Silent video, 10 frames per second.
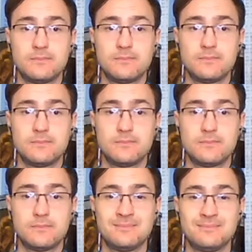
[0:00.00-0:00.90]

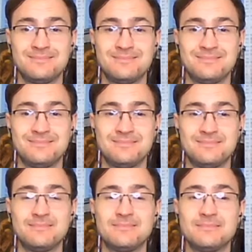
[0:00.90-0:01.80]

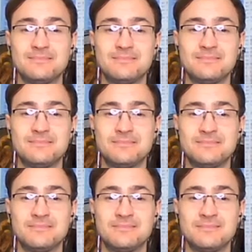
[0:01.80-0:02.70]

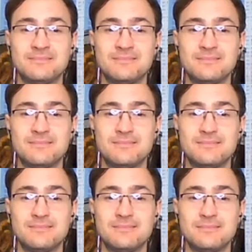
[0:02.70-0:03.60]

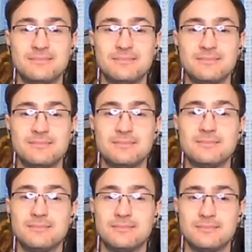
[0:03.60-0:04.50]

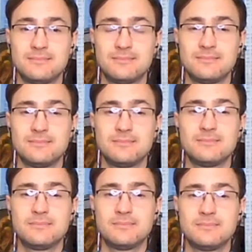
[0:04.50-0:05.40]

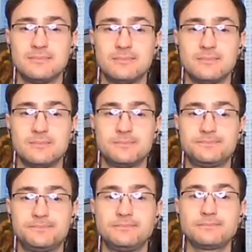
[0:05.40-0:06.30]

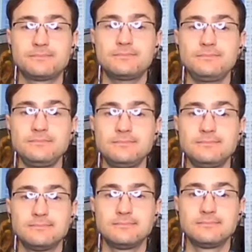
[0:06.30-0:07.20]

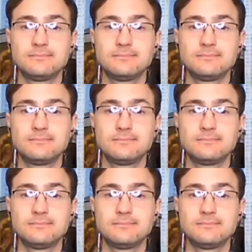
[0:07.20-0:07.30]
No words are spoken by the person on screen.